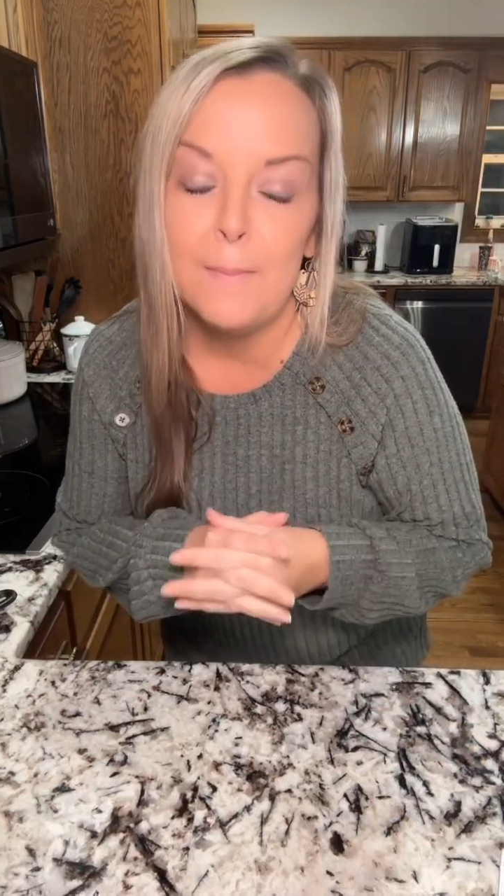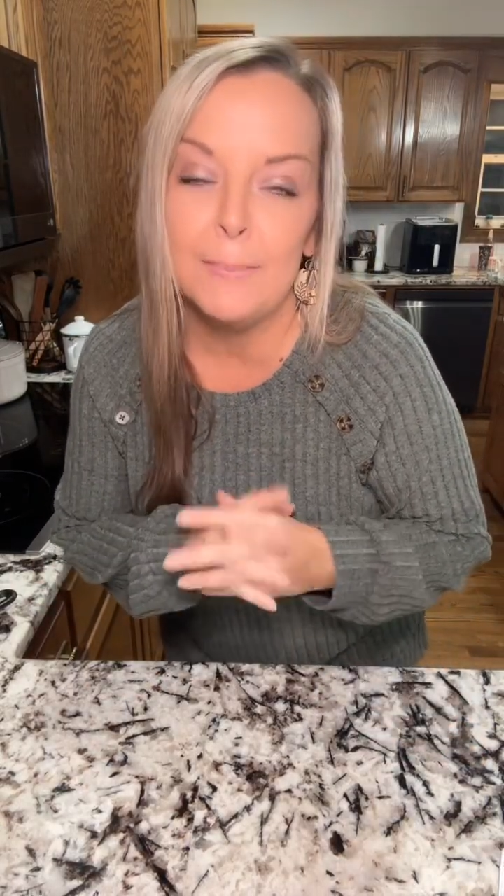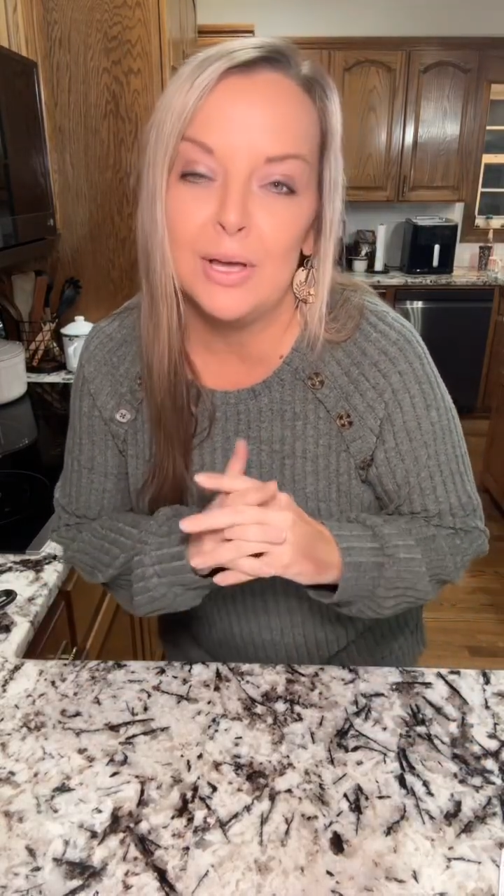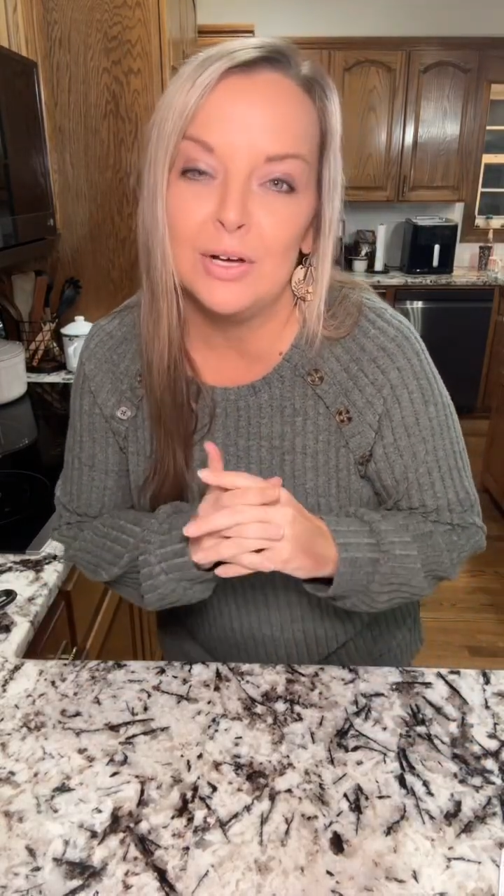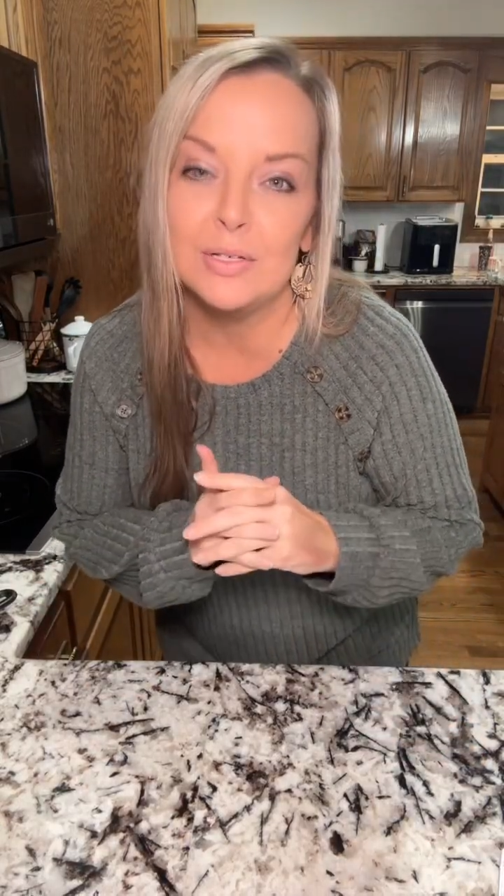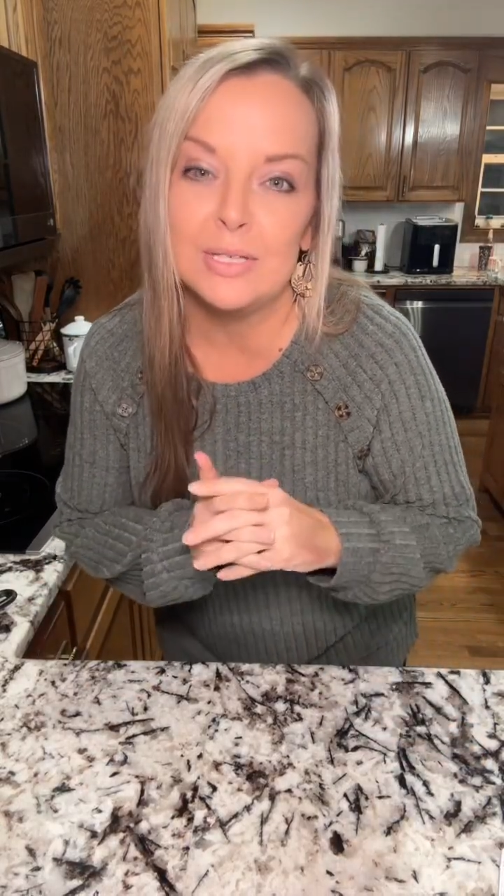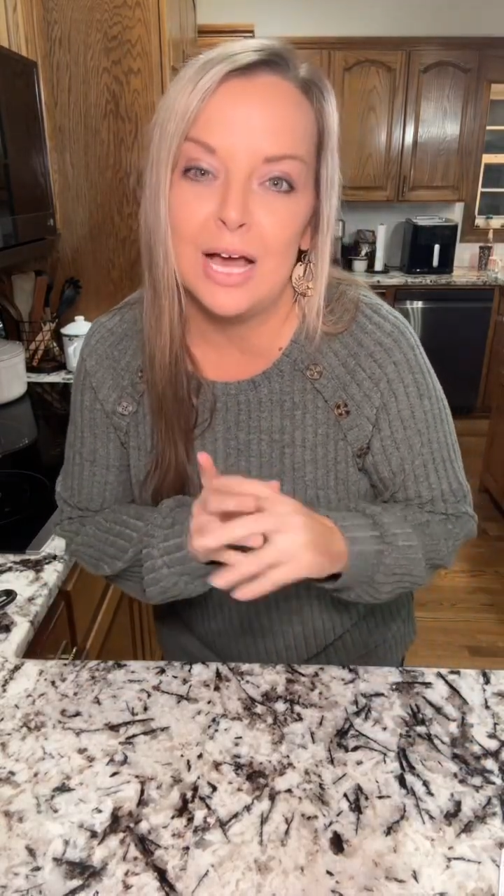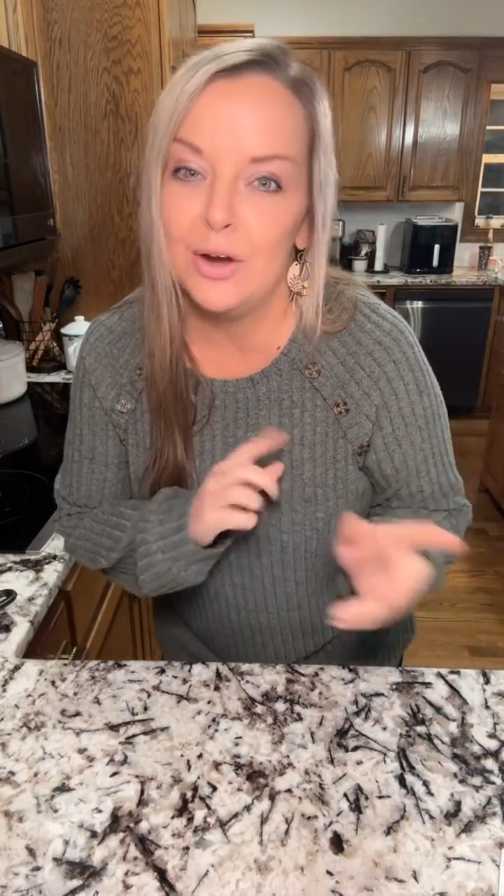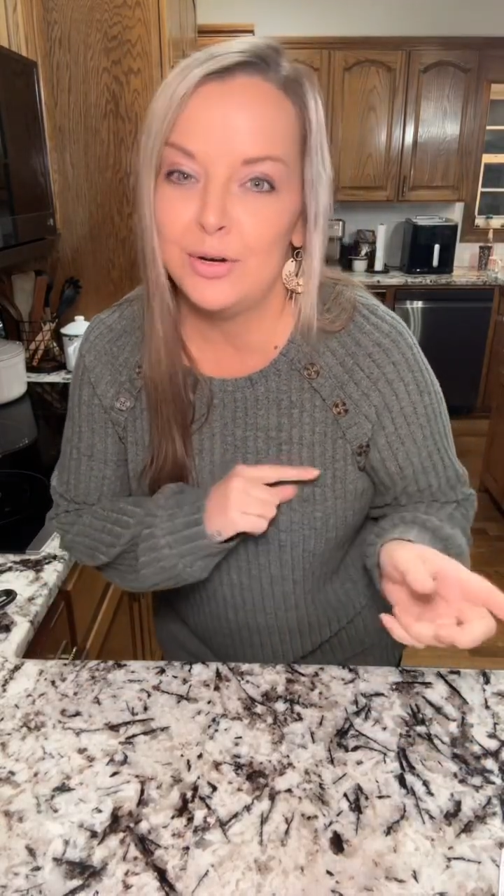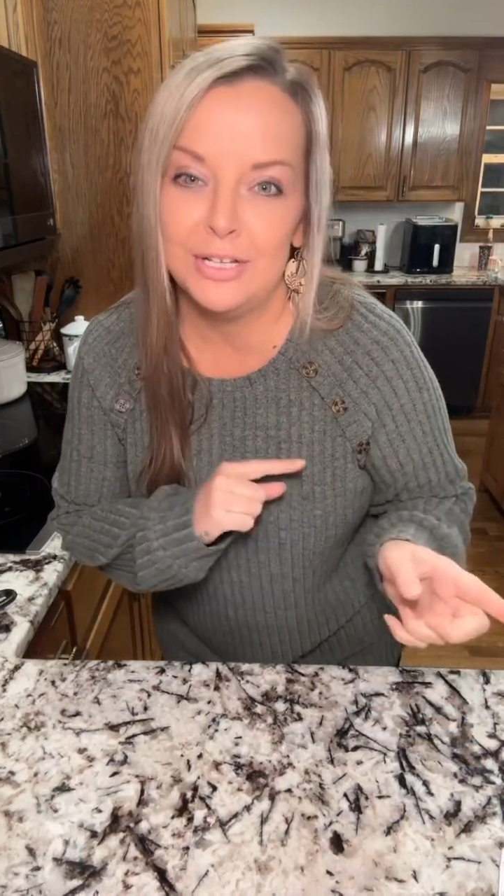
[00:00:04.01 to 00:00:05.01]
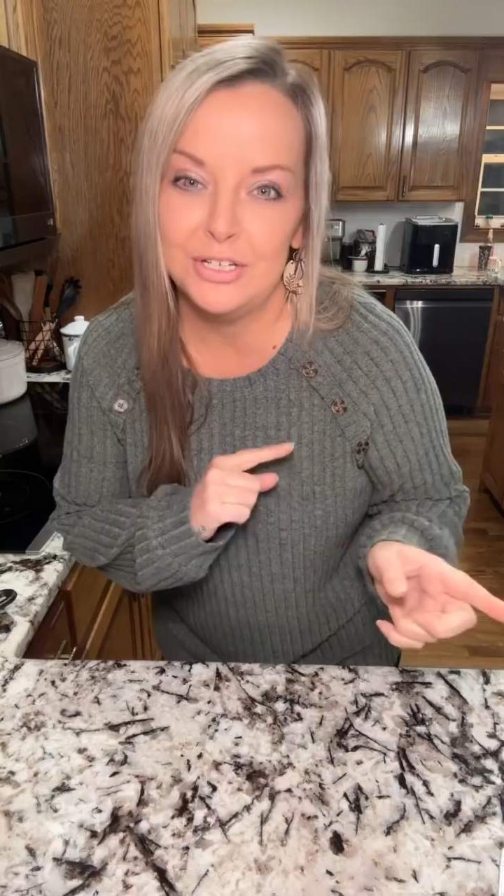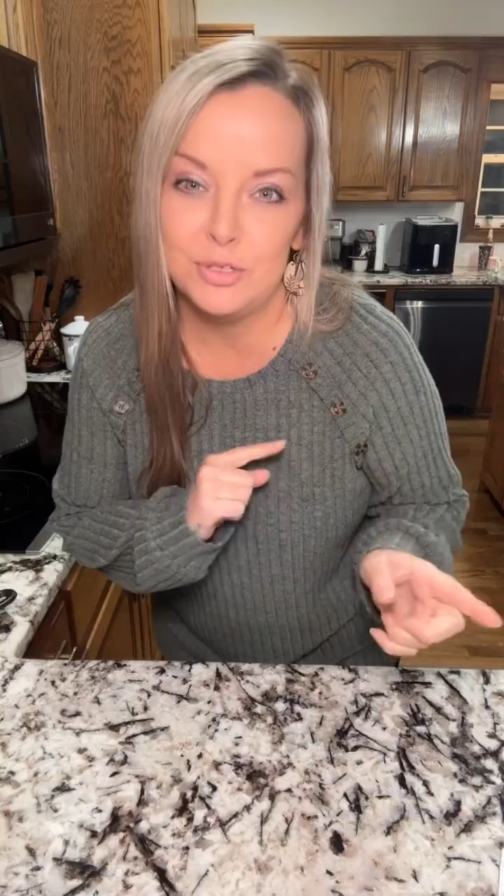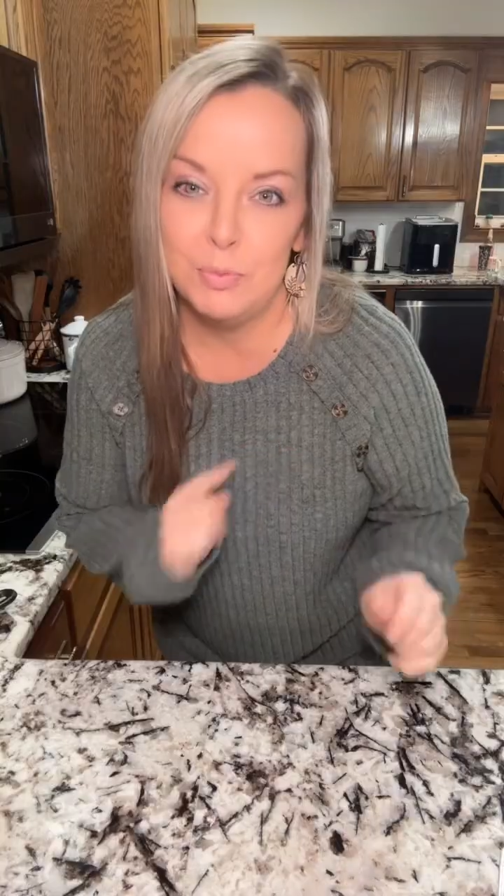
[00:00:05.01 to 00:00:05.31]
because I already just